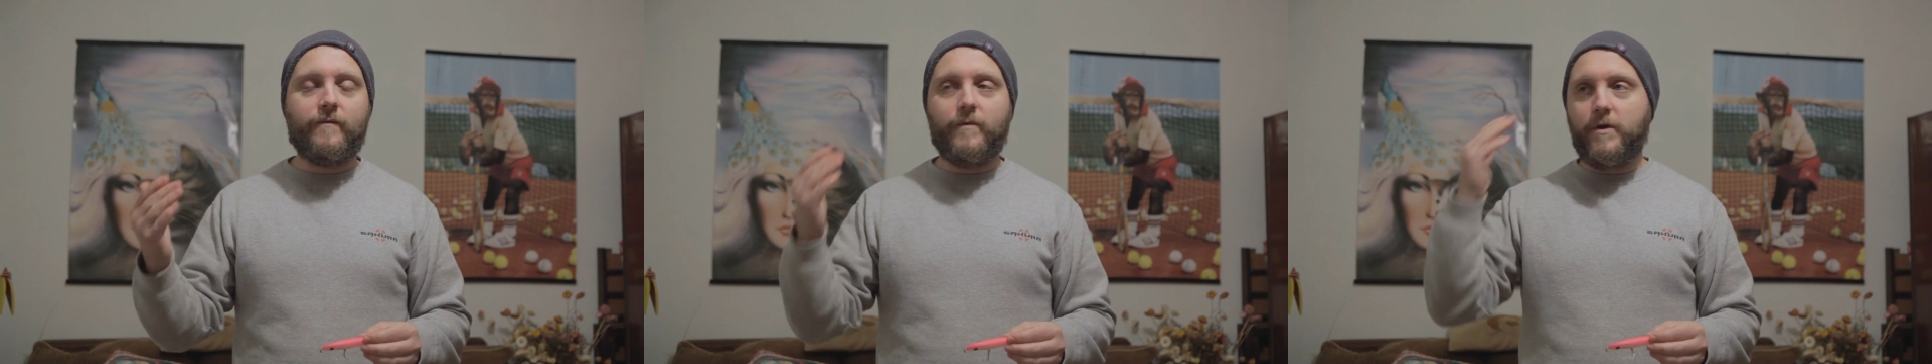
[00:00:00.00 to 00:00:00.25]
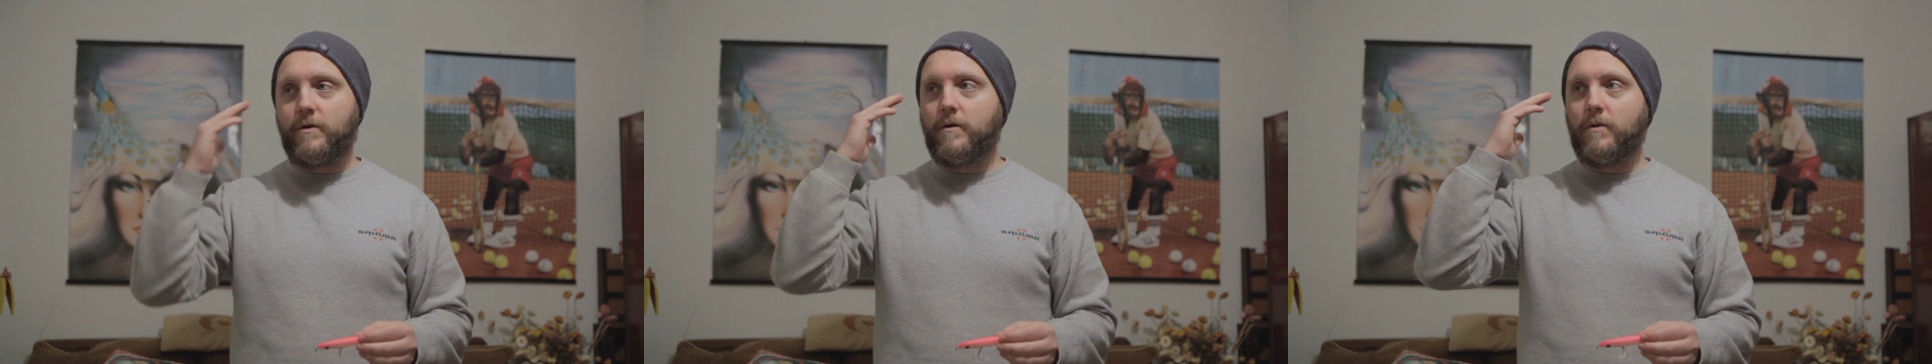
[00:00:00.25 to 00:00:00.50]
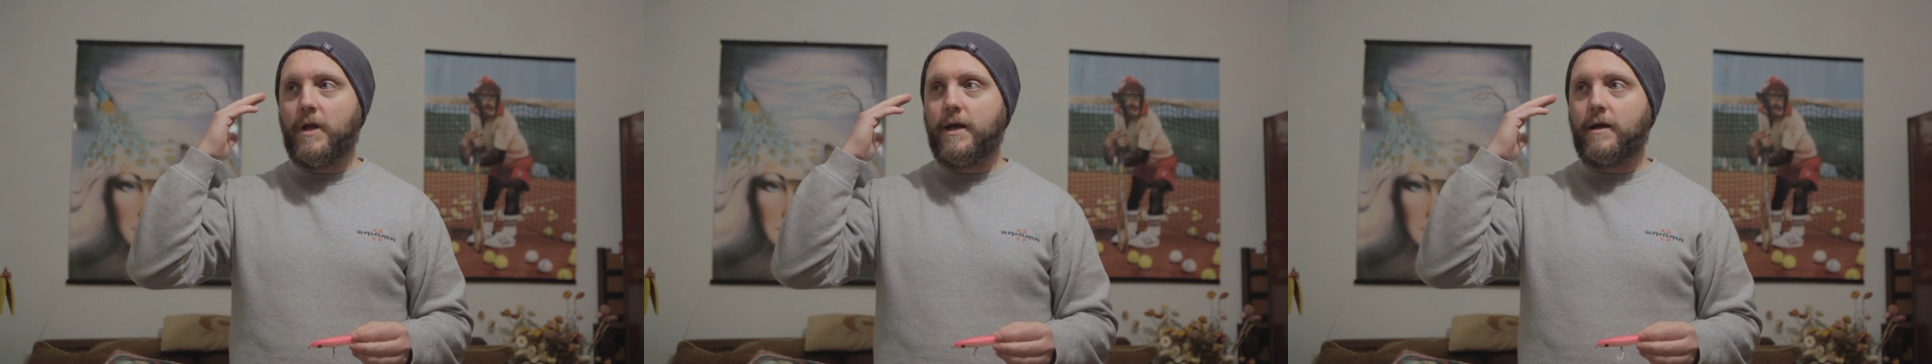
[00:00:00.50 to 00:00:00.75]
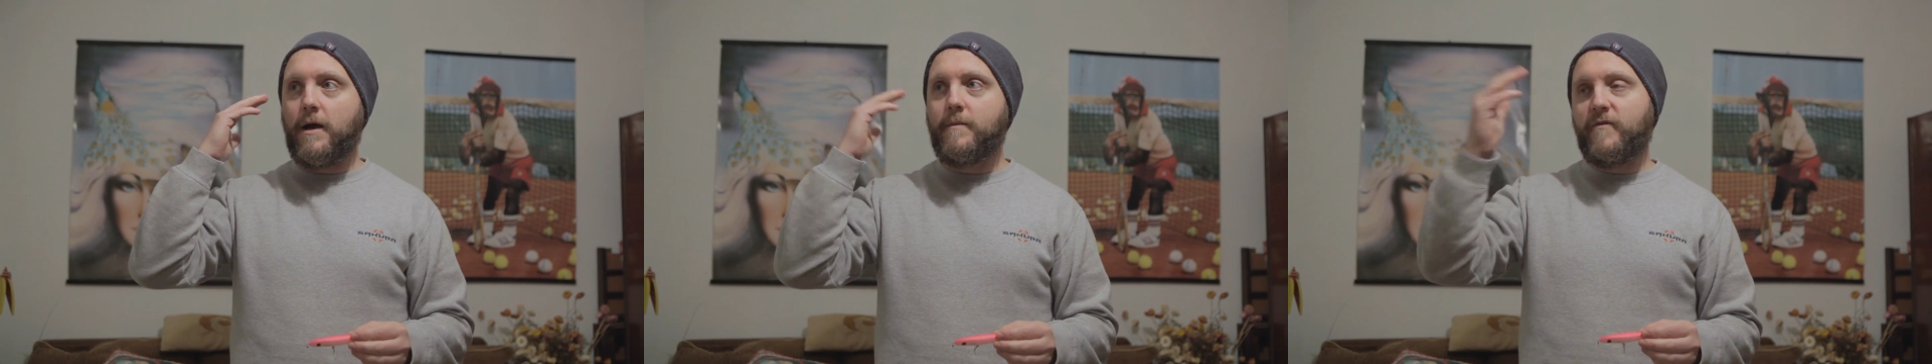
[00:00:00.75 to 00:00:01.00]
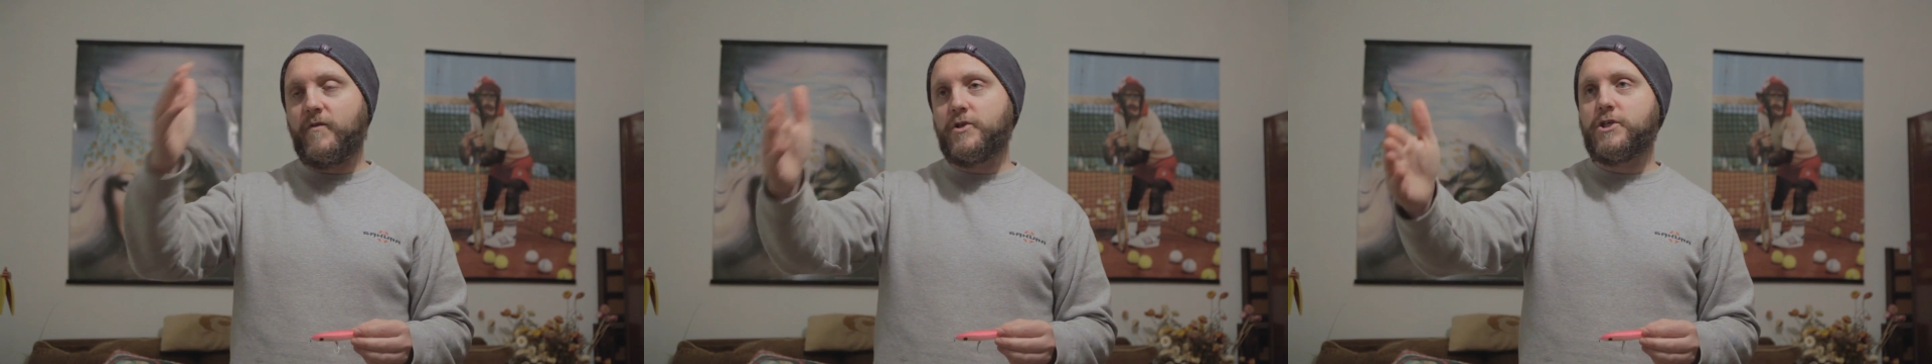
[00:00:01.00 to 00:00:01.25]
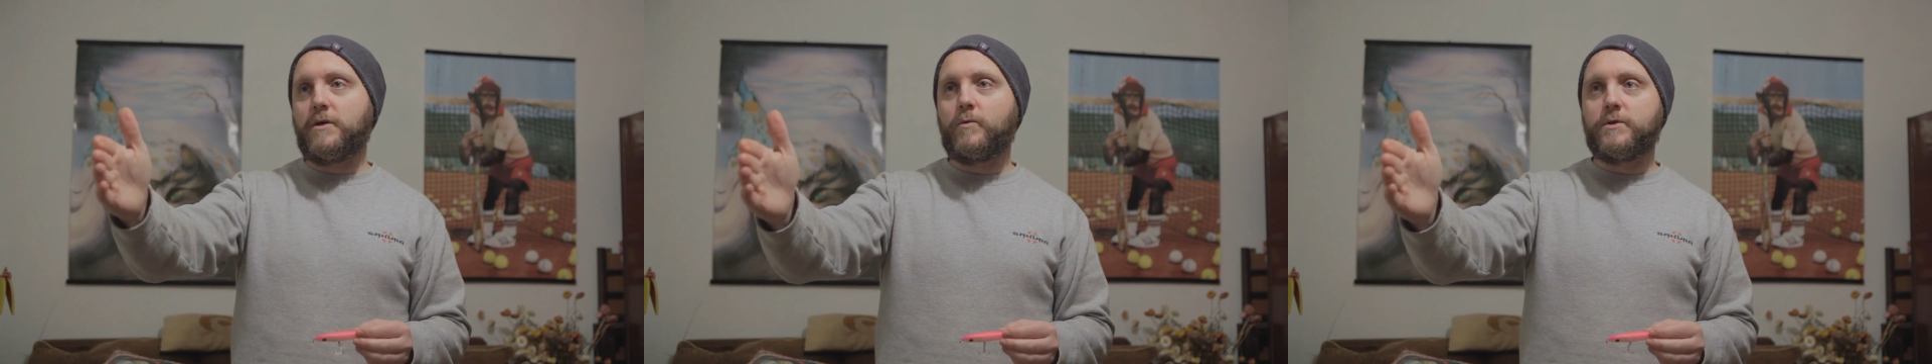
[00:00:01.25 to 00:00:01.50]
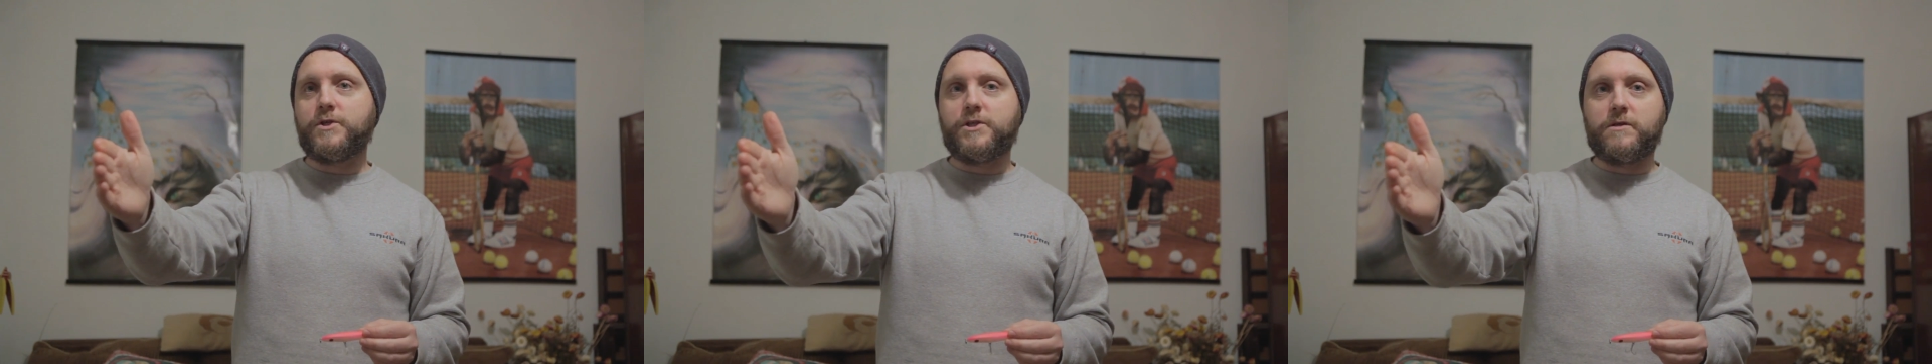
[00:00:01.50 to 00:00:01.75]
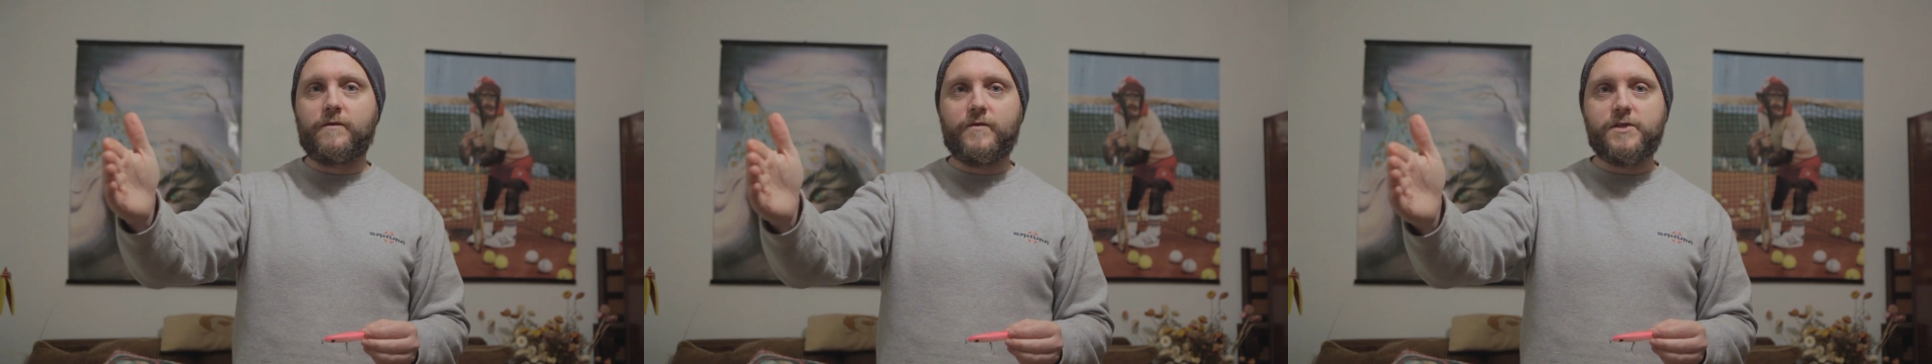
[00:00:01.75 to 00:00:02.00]
you know, like I'm fishing with a
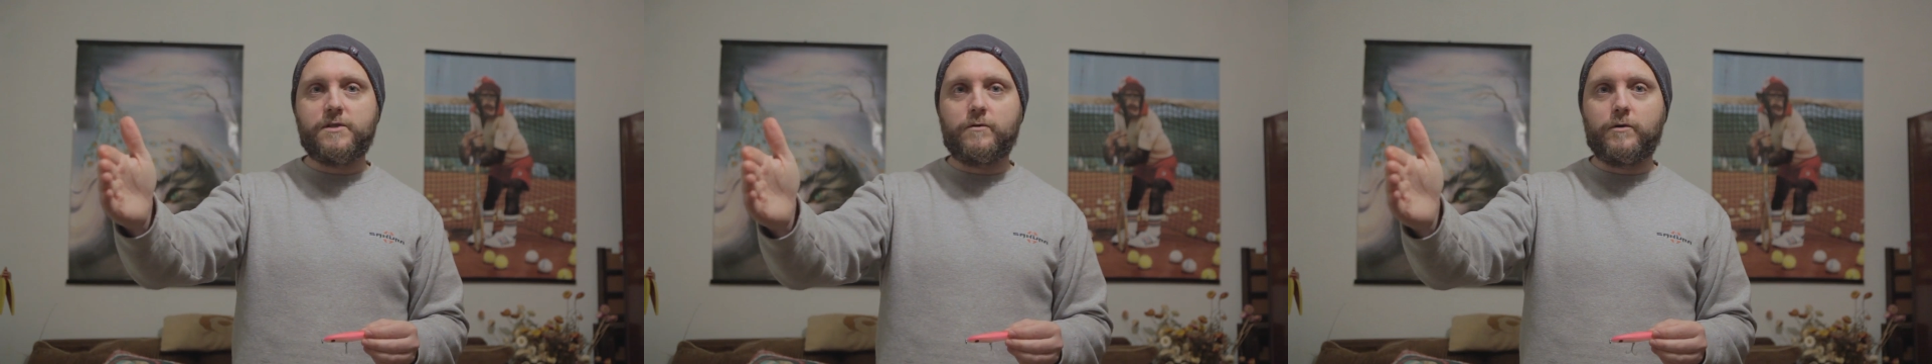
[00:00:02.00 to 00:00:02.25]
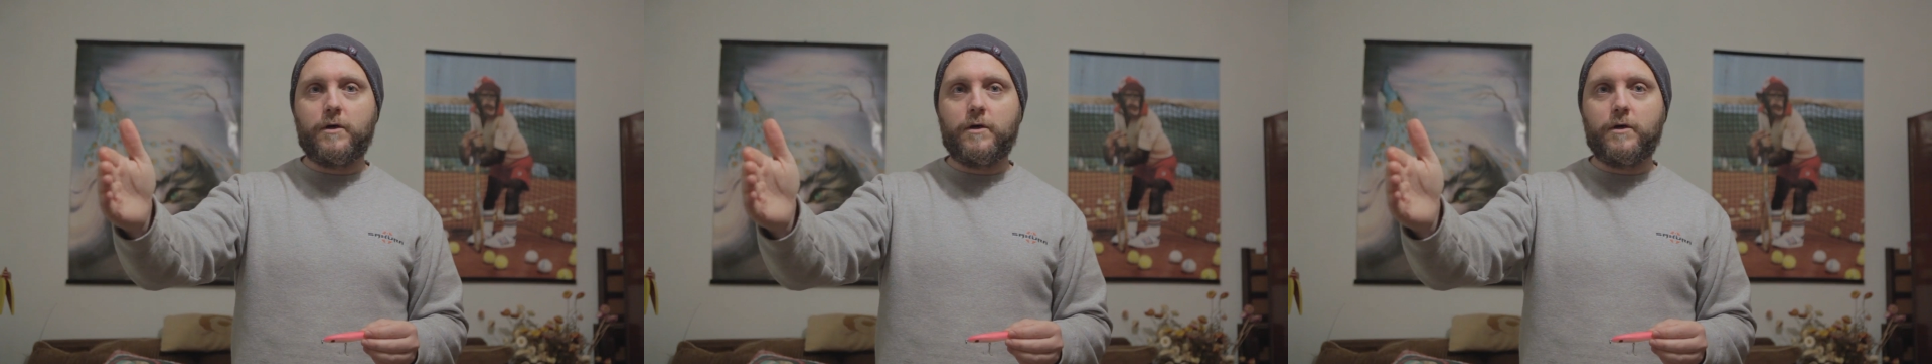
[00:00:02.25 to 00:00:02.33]
surface lure